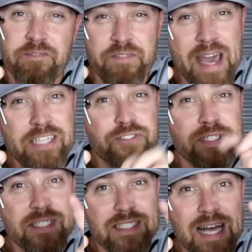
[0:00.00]
factory
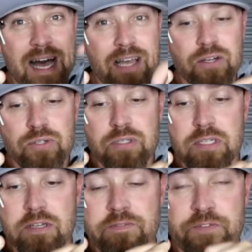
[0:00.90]
style
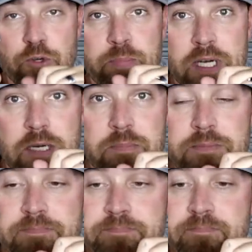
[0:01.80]
fuel
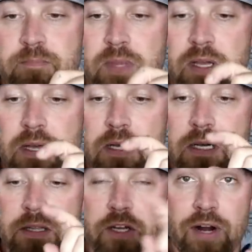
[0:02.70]

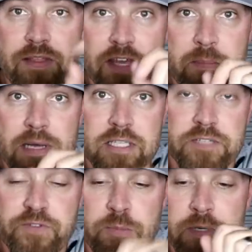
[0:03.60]
pump. The great thing about
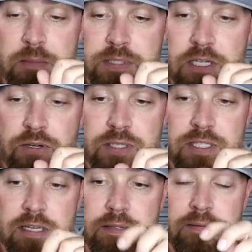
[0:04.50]
these fuel pumps though is
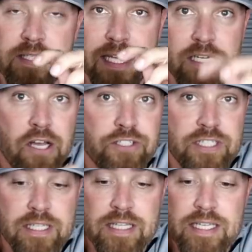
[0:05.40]
that
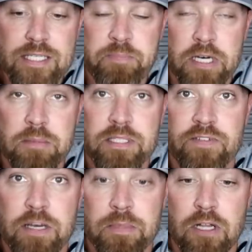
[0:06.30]
technology in these pumps
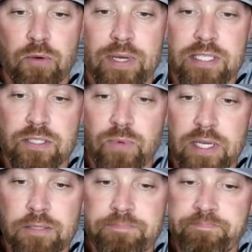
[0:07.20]
have come a long ways as
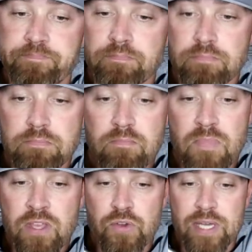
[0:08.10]
well.
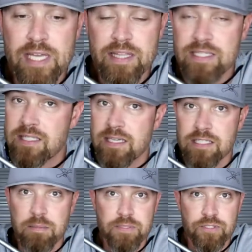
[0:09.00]
You can get these things
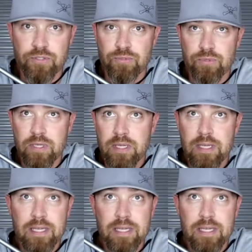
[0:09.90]
up to